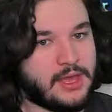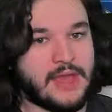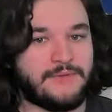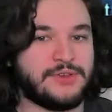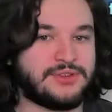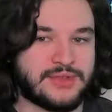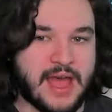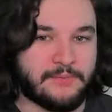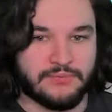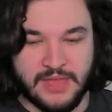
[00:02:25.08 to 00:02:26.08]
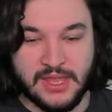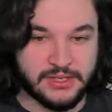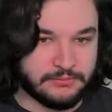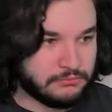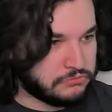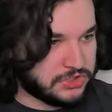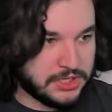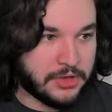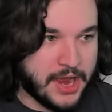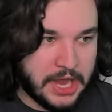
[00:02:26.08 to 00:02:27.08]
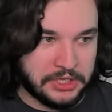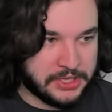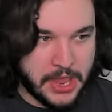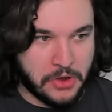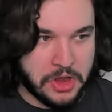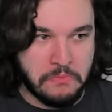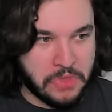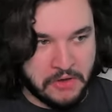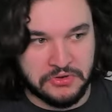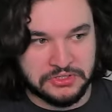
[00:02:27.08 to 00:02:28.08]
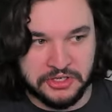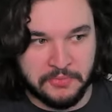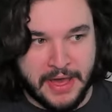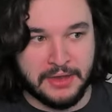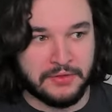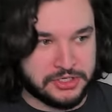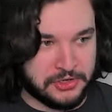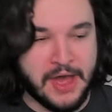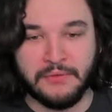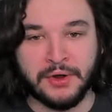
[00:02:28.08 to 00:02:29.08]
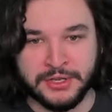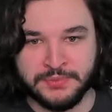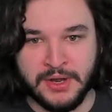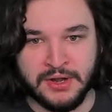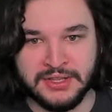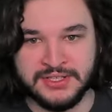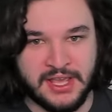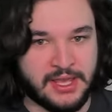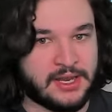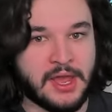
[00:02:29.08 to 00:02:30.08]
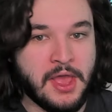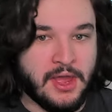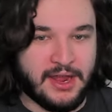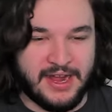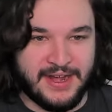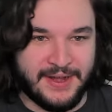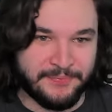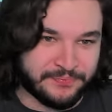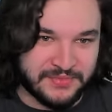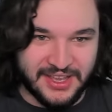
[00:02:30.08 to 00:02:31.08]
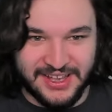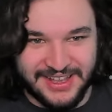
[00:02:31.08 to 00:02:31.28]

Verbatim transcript: If you do that, they can single-handedly carry every single battle that you'll ever experience in um,